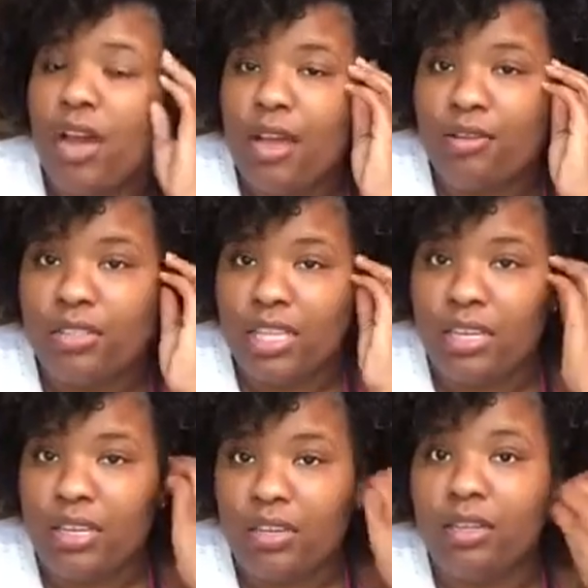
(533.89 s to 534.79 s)
I use
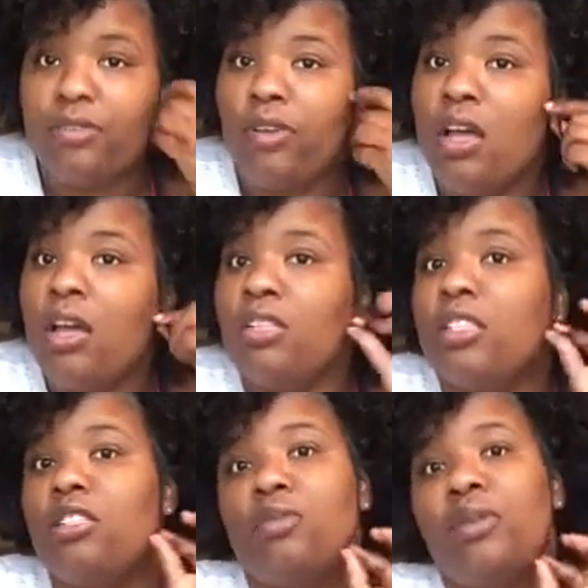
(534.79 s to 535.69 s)
enough
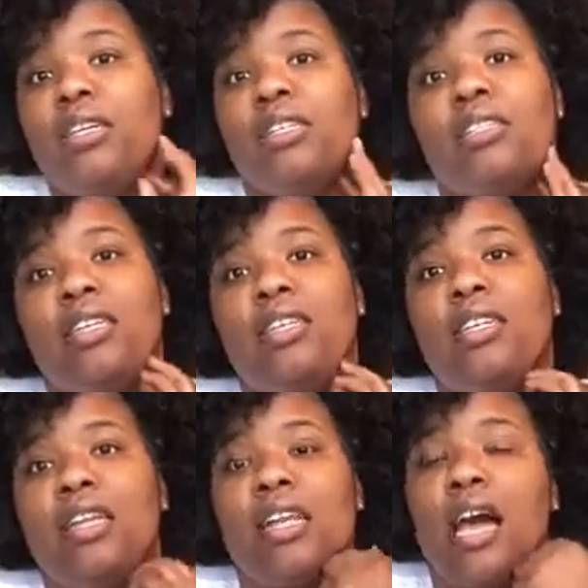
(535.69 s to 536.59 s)
to twist,
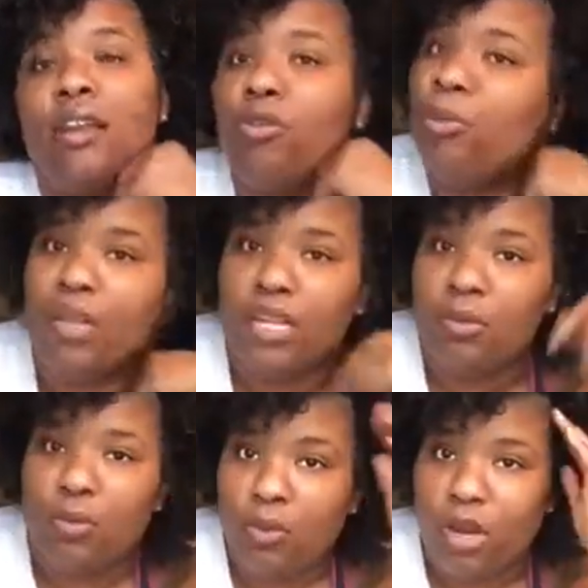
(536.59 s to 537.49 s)
and then I don't put
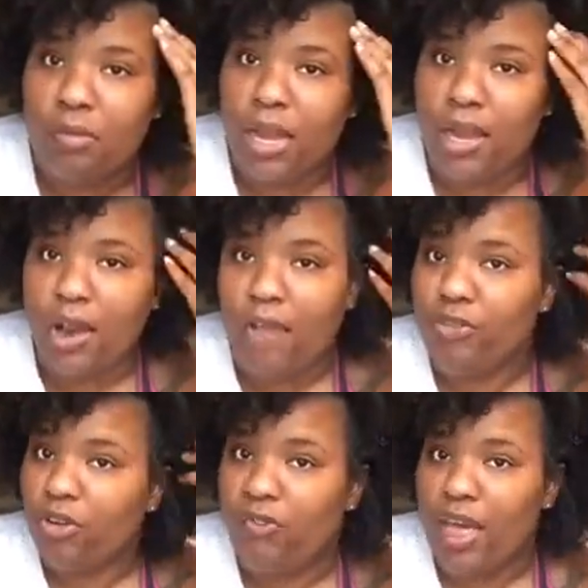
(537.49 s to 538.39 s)
any more in my hair
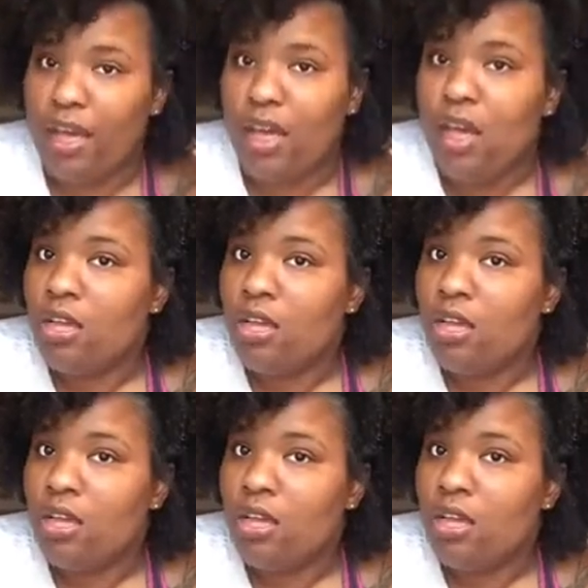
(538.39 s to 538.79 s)
after the fact.